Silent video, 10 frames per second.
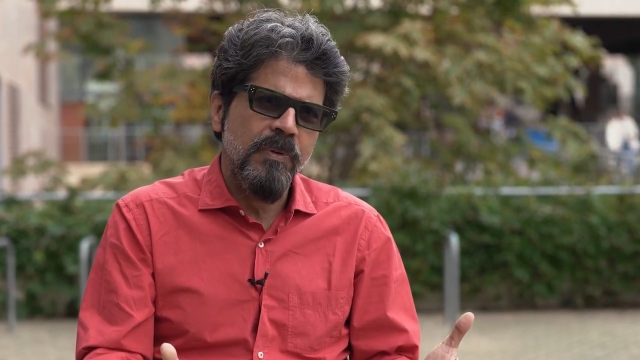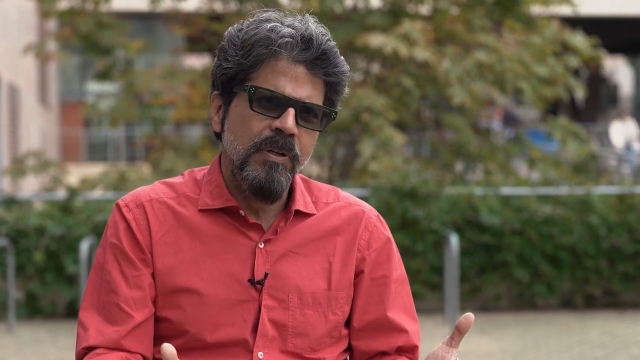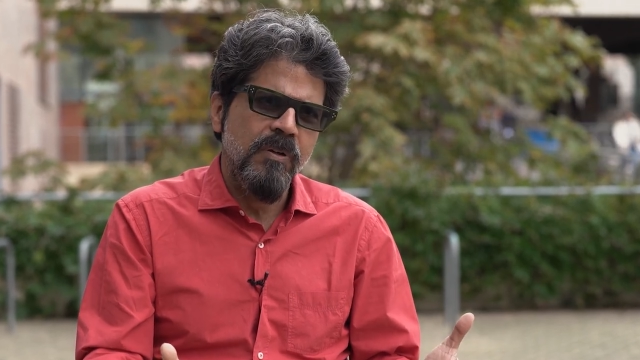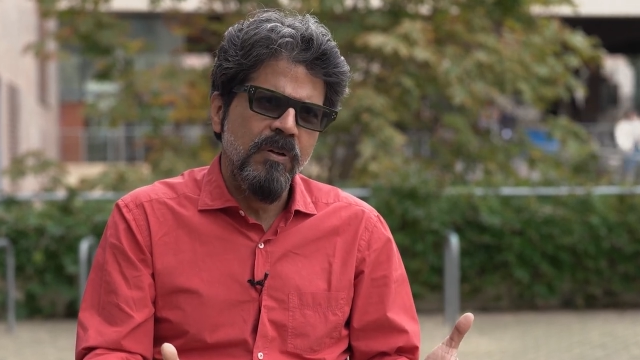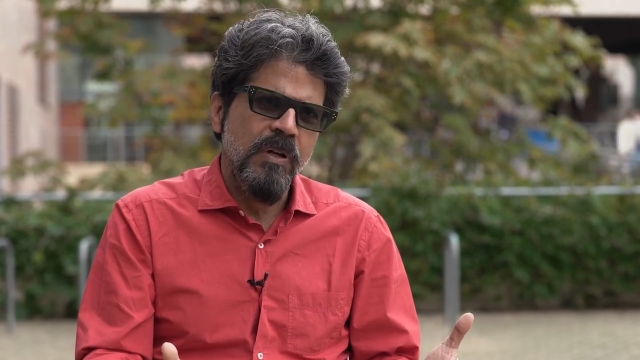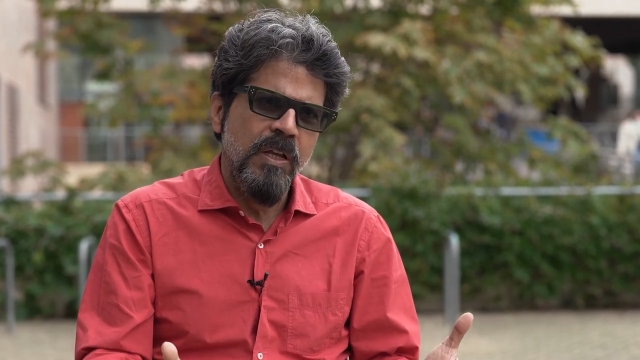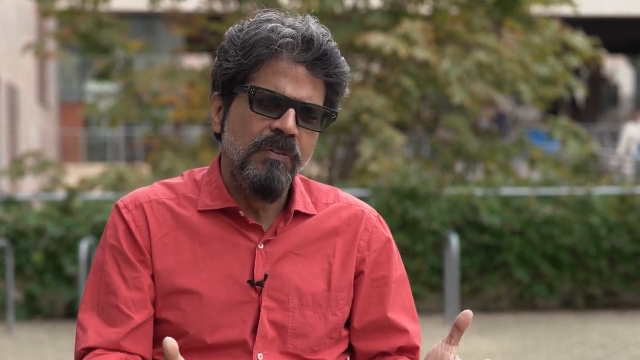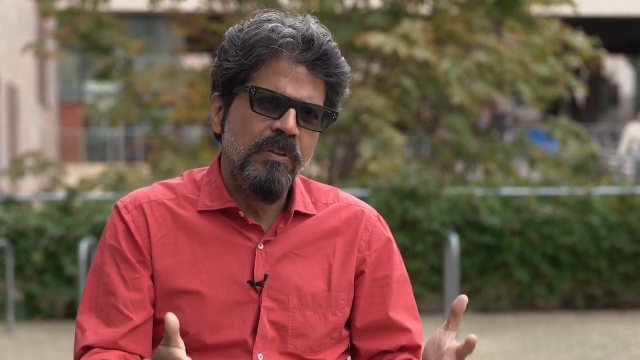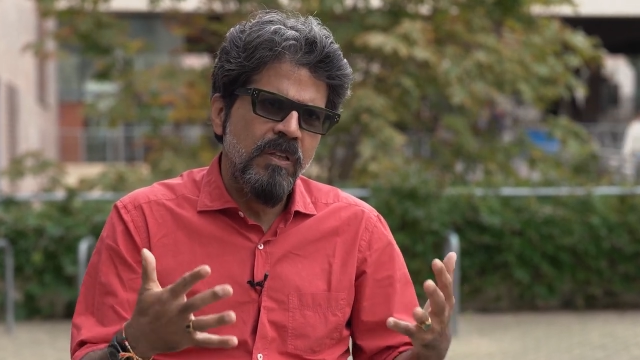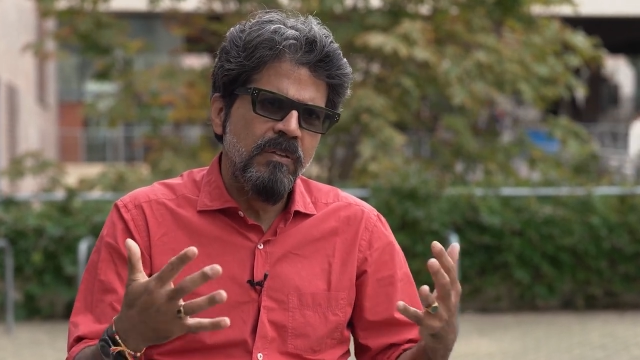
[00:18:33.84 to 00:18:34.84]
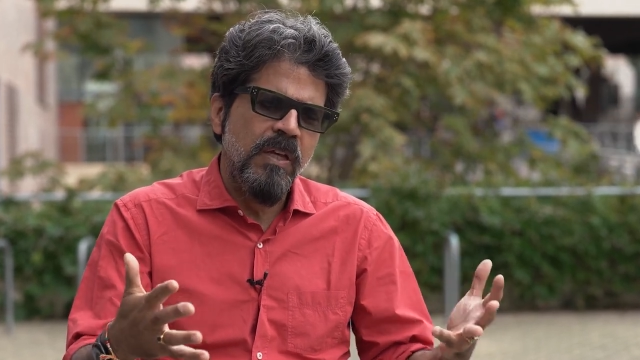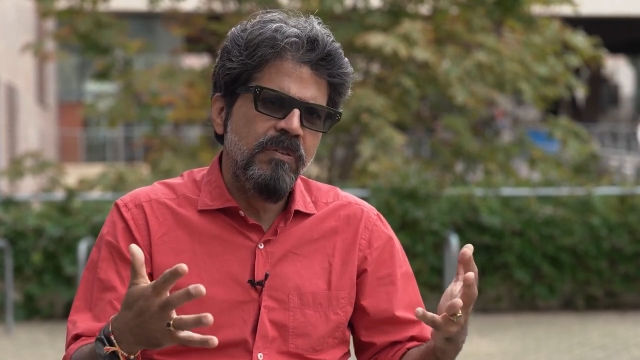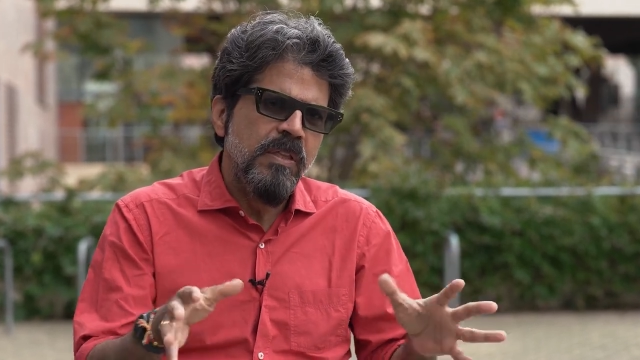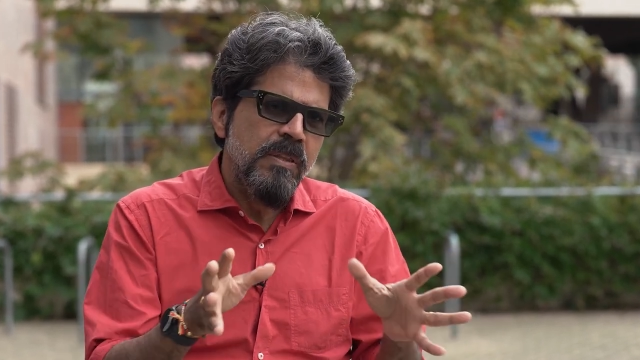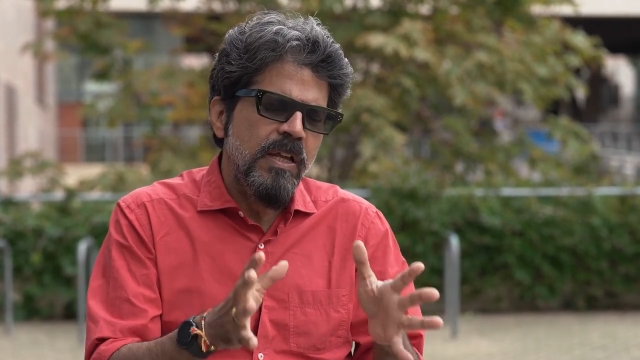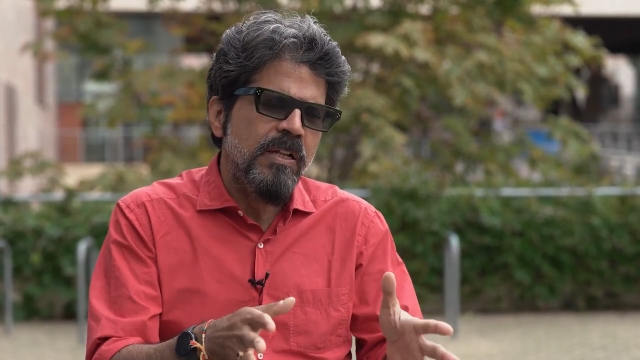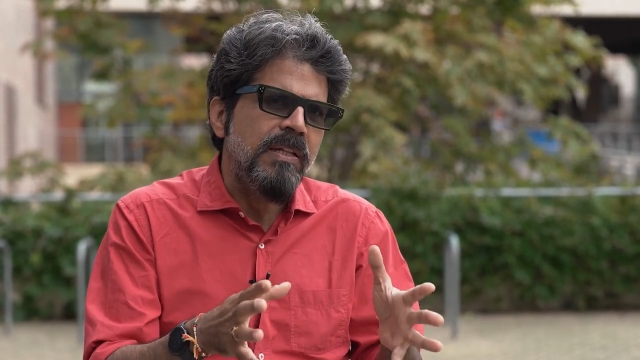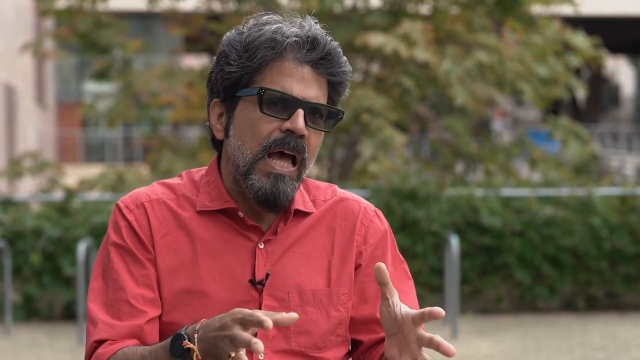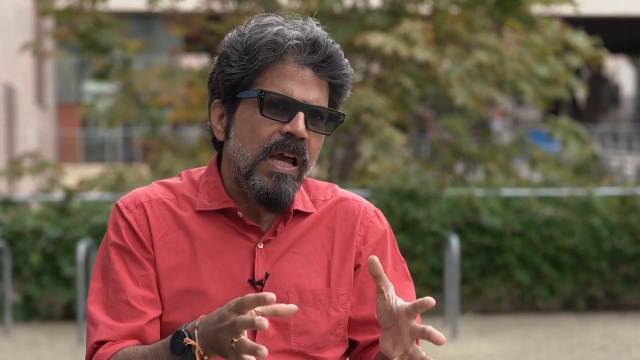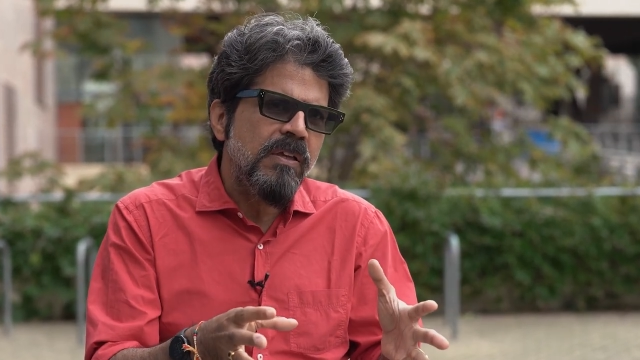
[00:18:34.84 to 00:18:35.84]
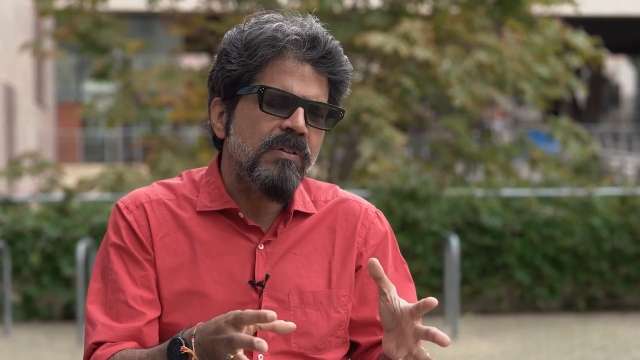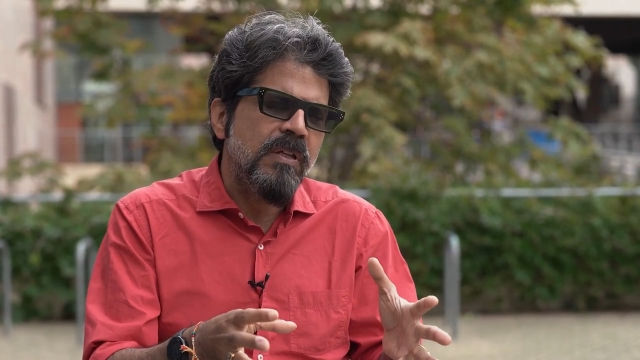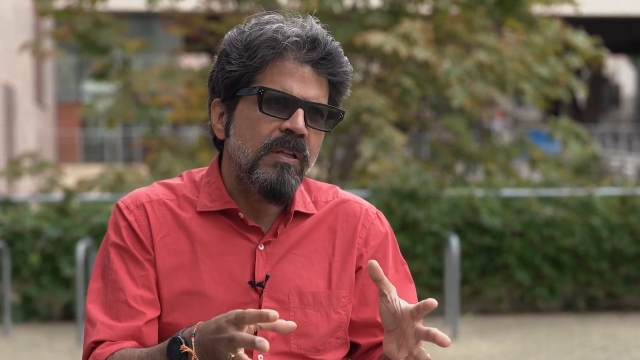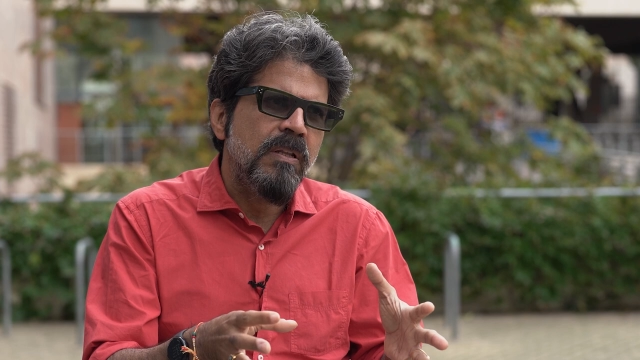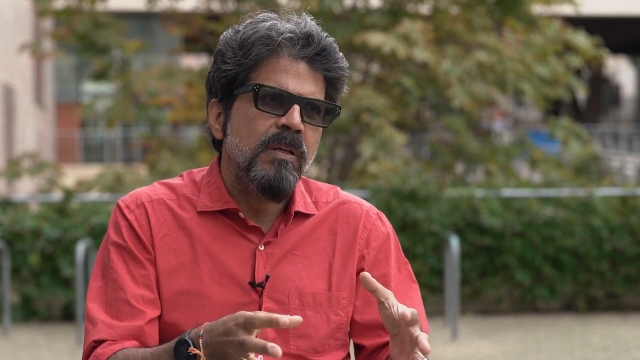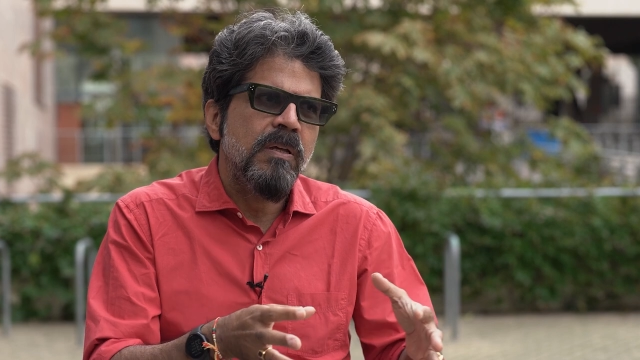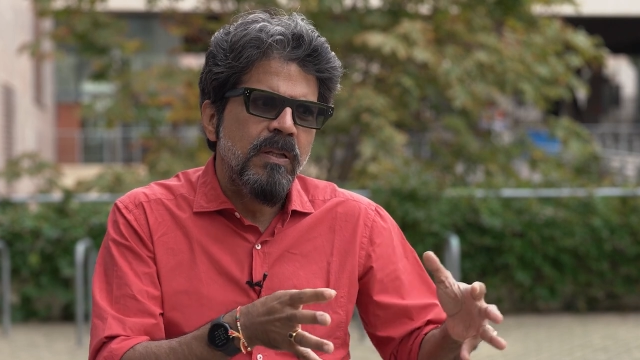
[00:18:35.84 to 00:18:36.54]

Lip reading: It lies in